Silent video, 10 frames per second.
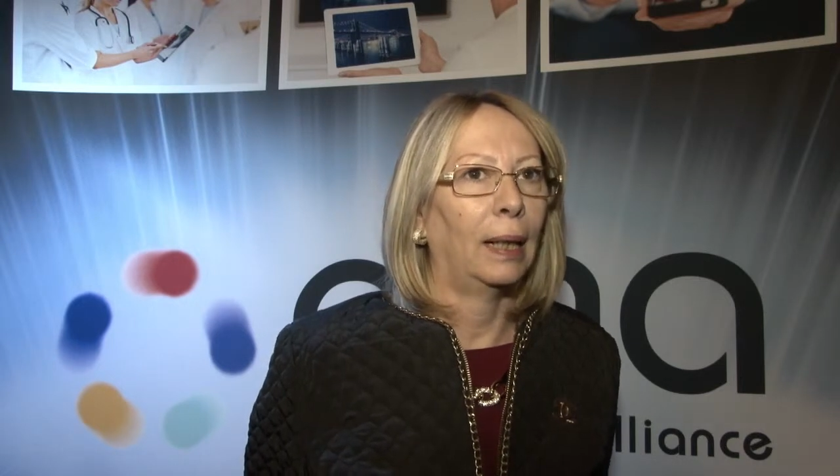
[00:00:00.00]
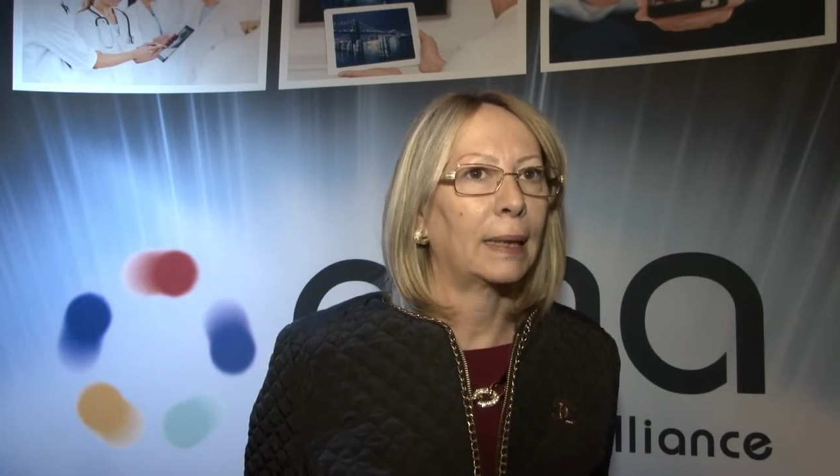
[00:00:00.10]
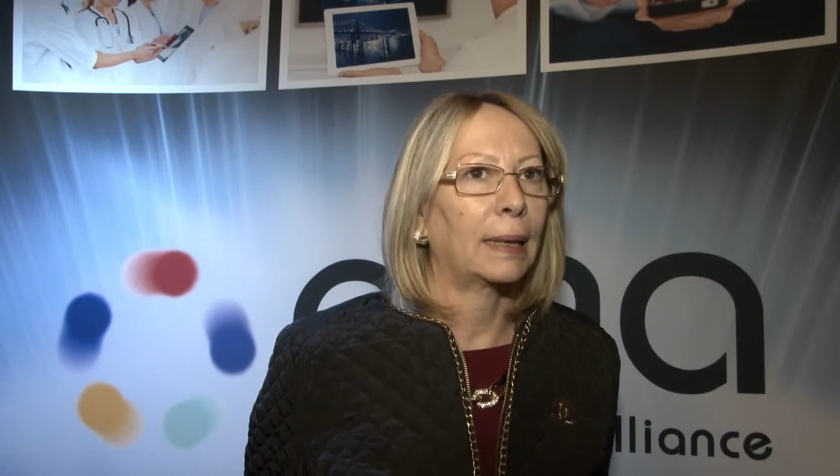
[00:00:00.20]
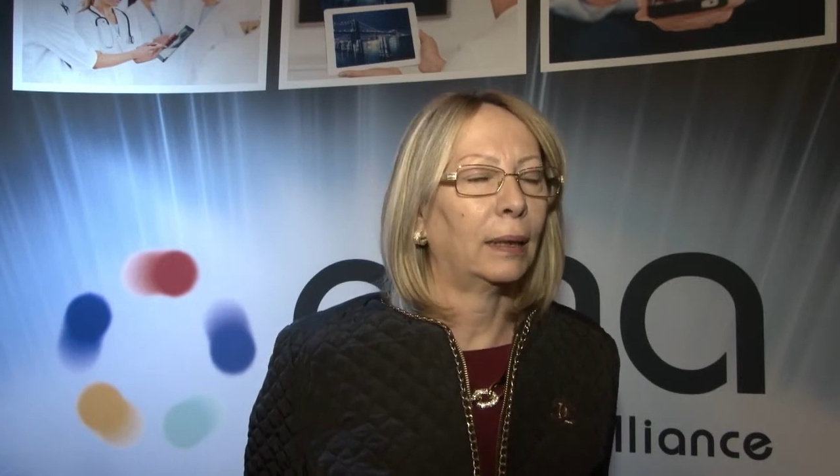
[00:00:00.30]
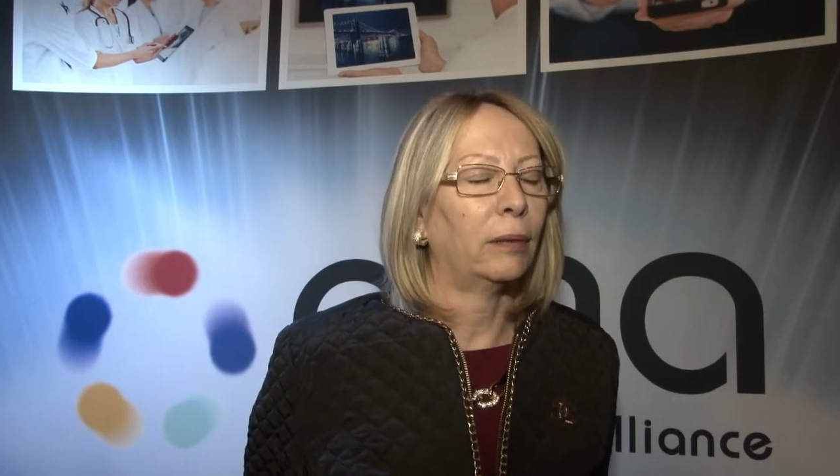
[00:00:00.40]

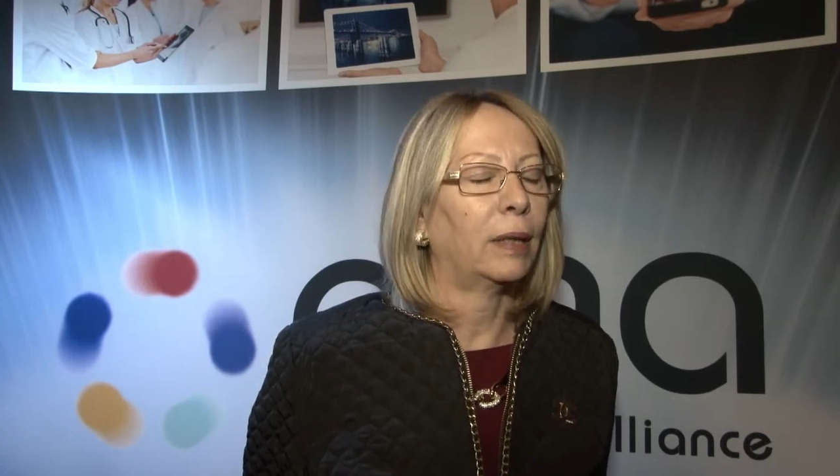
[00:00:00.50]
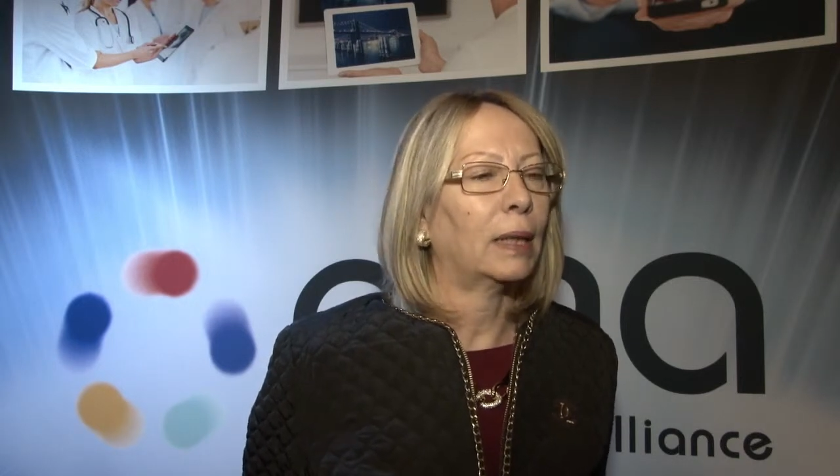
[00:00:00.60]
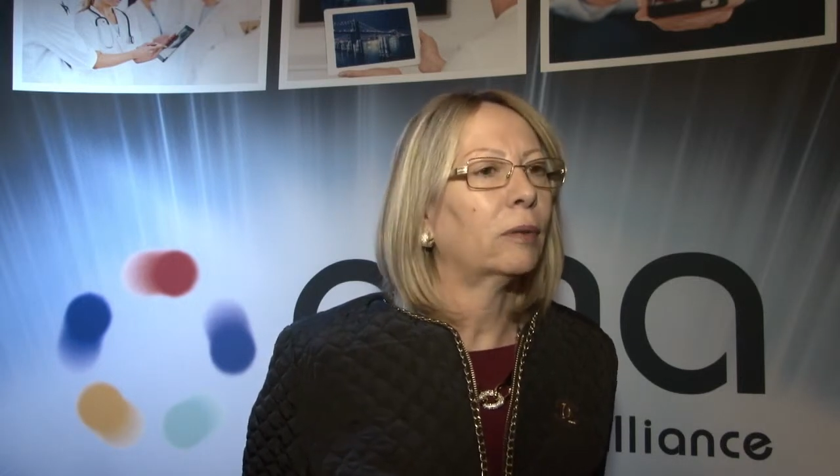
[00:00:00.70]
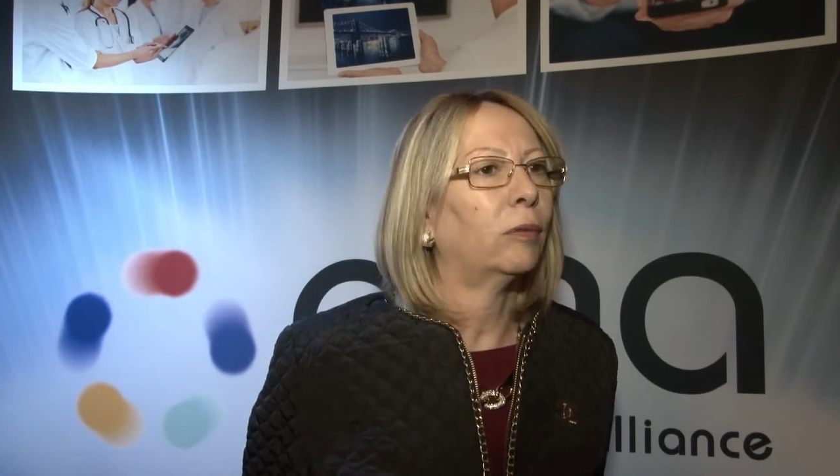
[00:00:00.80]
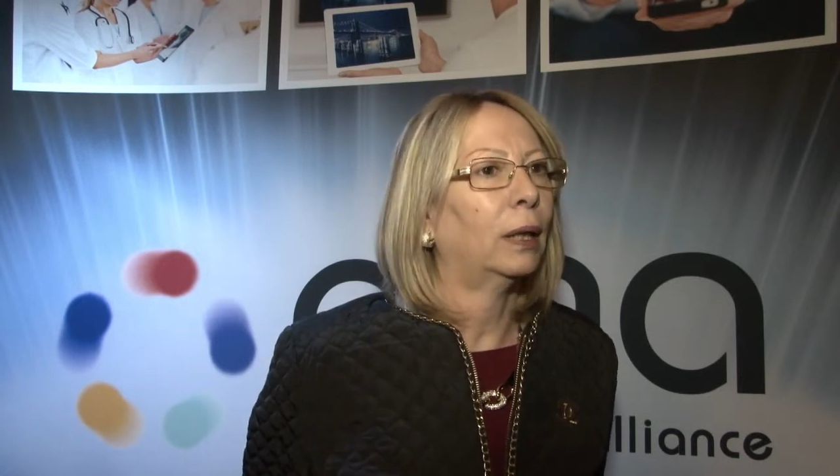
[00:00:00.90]
a set of
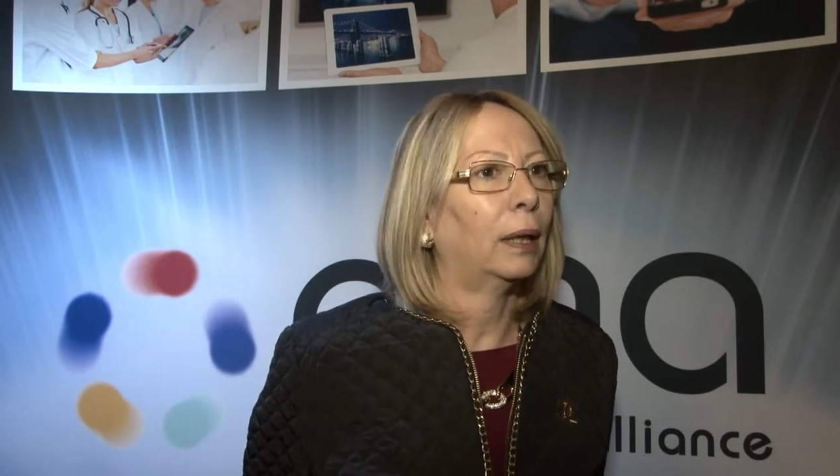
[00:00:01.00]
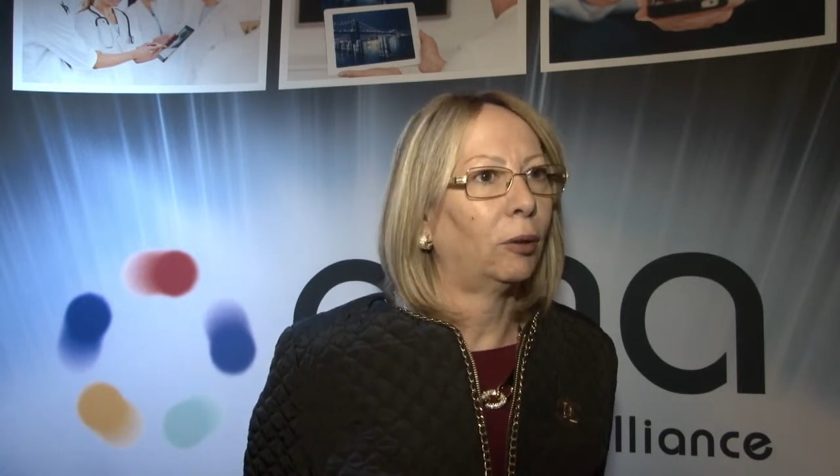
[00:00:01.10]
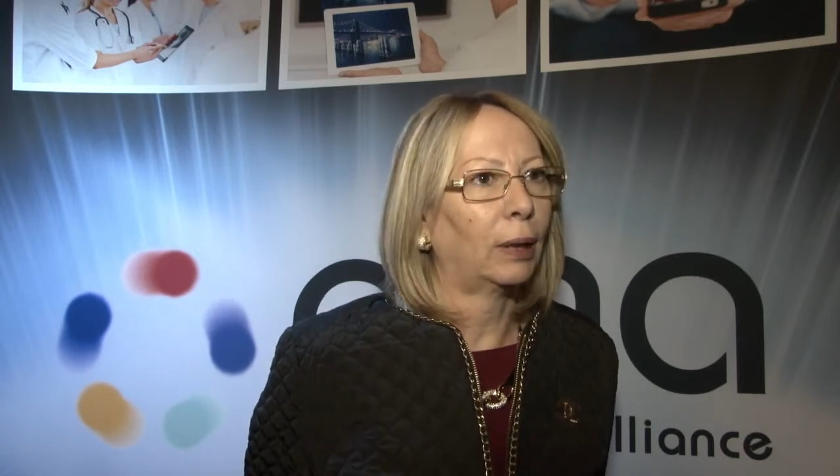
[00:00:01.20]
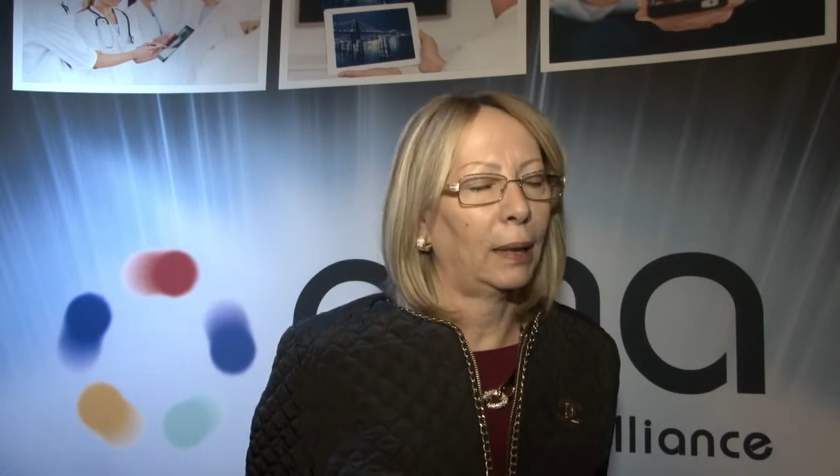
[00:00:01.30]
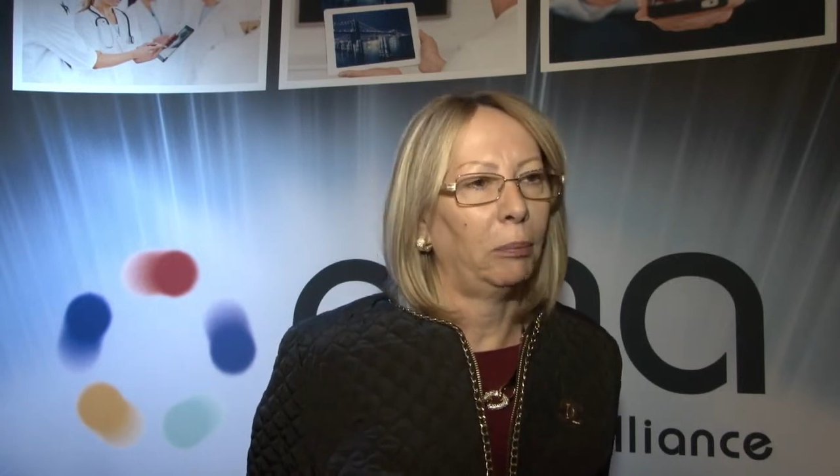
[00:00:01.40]
RESTful network